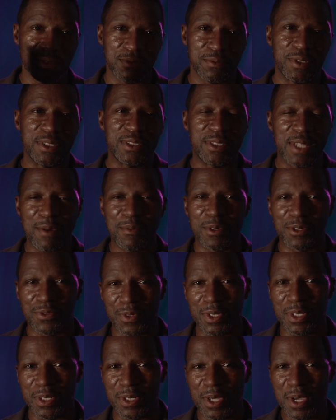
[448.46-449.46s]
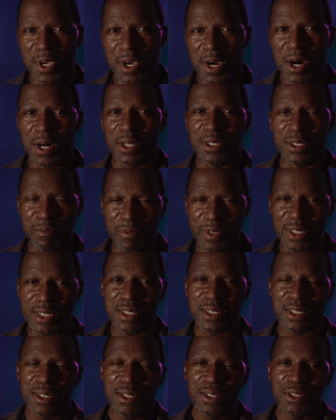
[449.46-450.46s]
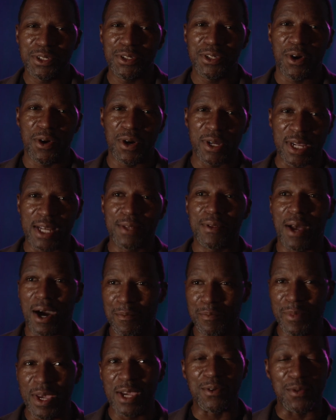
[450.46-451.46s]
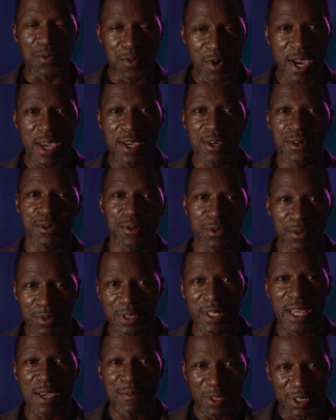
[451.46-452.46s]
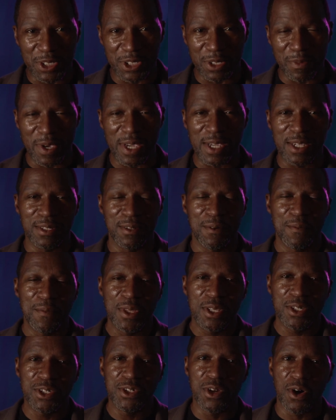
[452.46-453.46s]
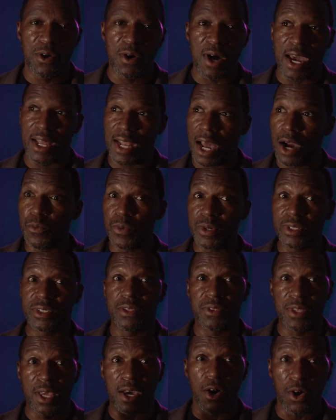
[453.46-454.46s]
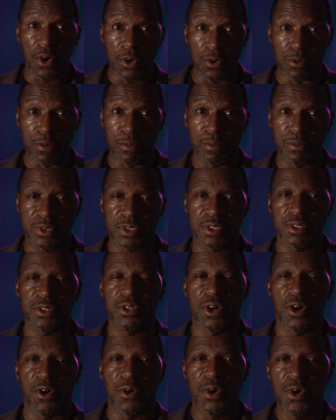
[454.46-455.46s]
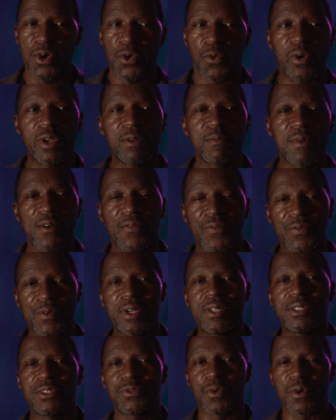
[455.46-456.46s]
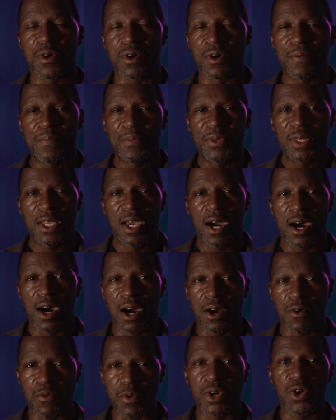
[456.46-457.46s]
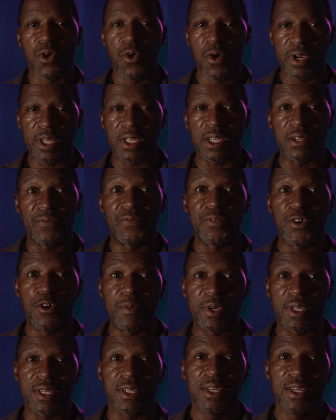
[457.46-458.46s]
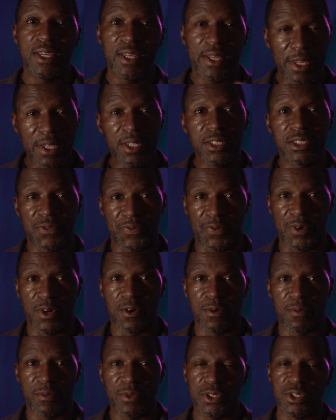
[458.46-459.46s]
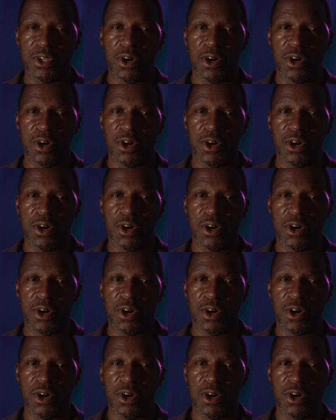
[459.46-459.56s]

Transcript: his name is really Lameek, and I met Ray, whose name is Jermaine. And I went to their homes. One of my friends were recording and filming his film,